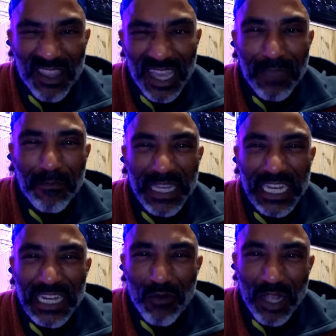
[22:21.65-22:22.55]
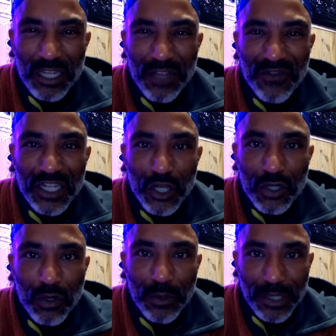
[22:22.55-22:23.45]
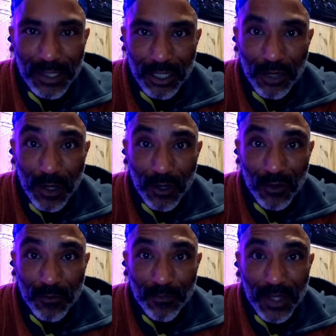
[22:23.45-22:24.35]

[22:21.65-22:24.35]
that can be relatively notorious to grow.